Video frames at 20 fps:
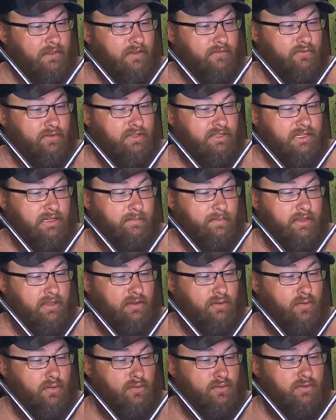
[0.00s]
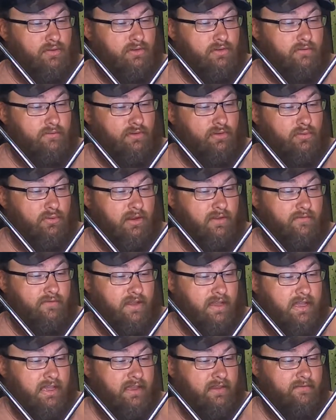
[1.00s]
Free shipping, orders over
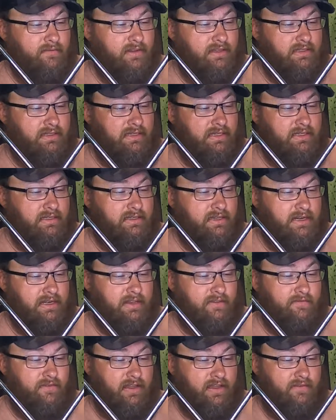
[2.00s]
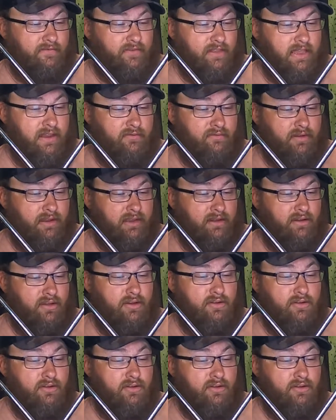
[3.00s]
25, $6.95 flat rate,